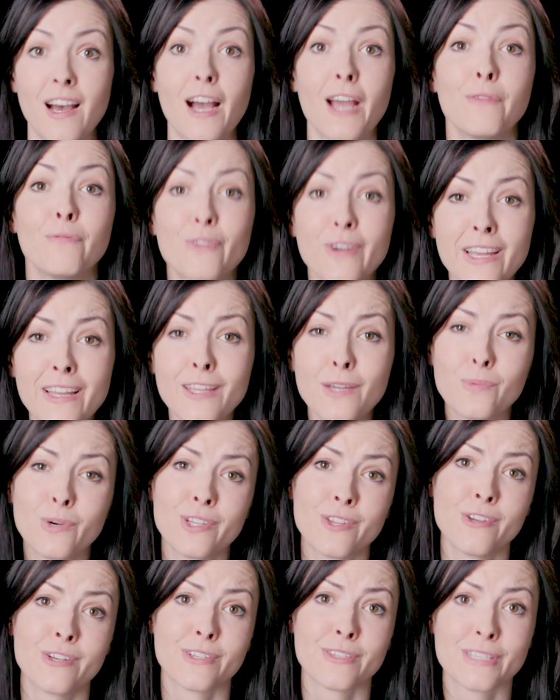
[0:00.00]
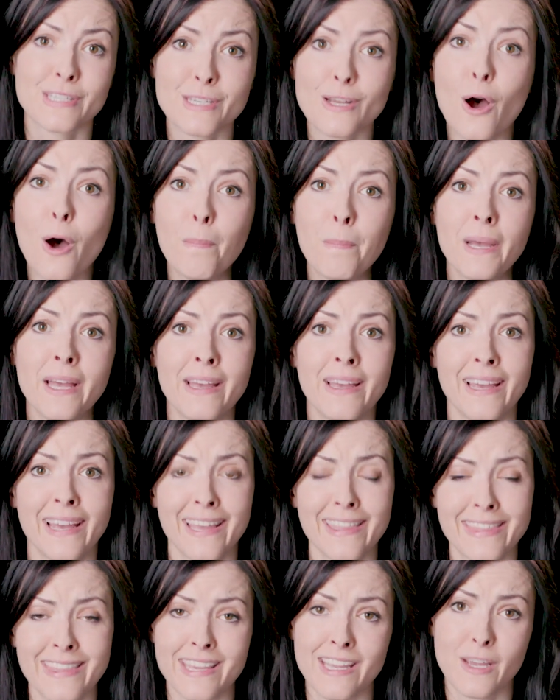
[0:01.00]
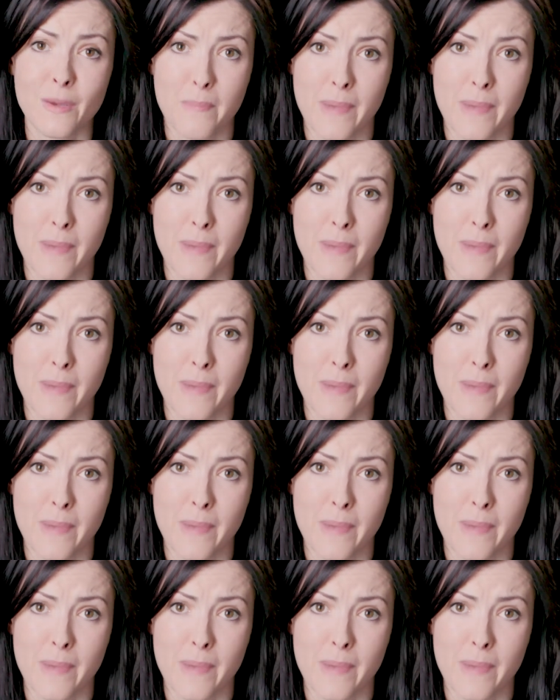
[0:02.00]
I really want you to stop and think